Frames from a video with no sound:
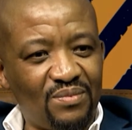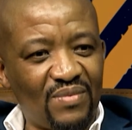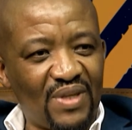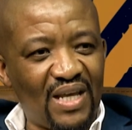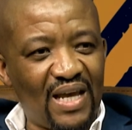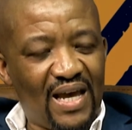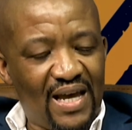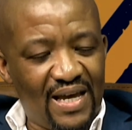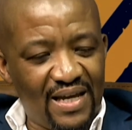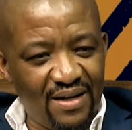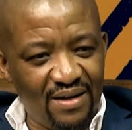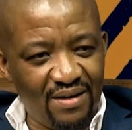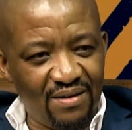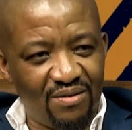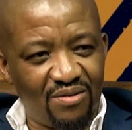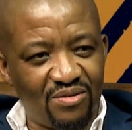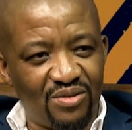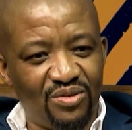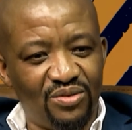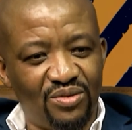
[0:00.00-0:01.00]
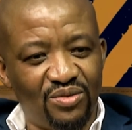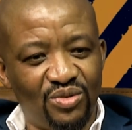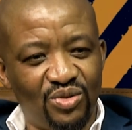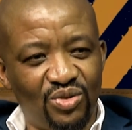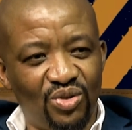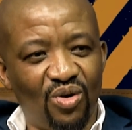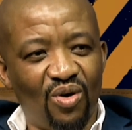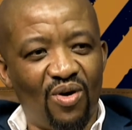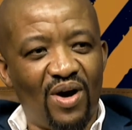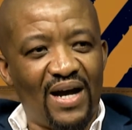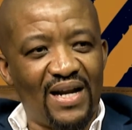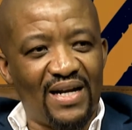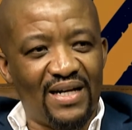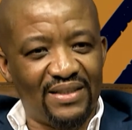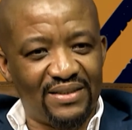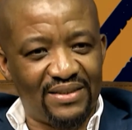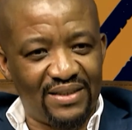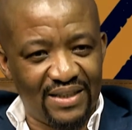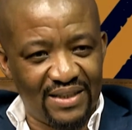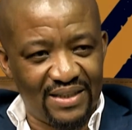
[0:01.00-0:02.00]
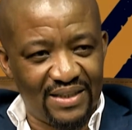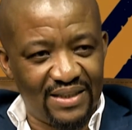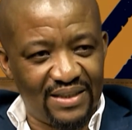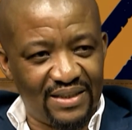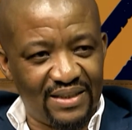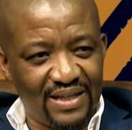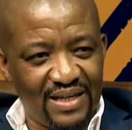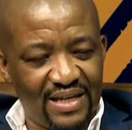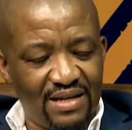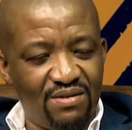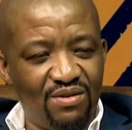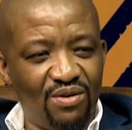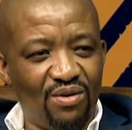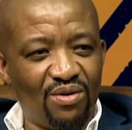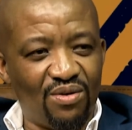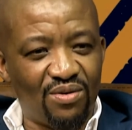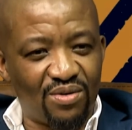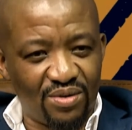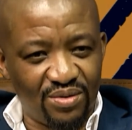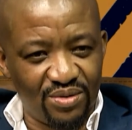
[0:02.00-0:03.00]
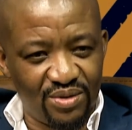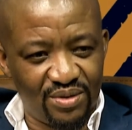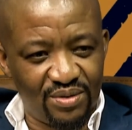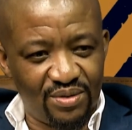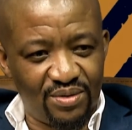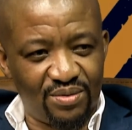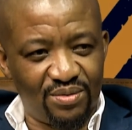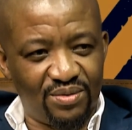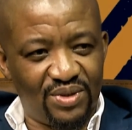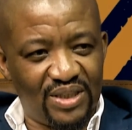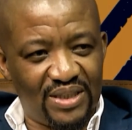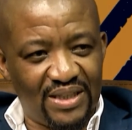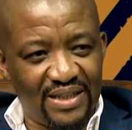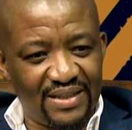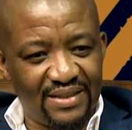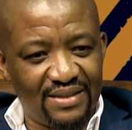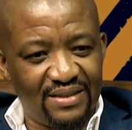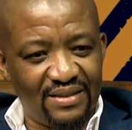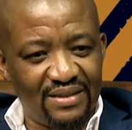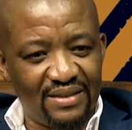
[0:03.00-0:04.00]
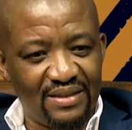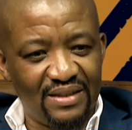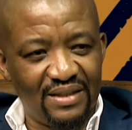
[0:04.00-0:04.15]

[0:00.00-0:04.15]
and on your understanding and your growth through the church.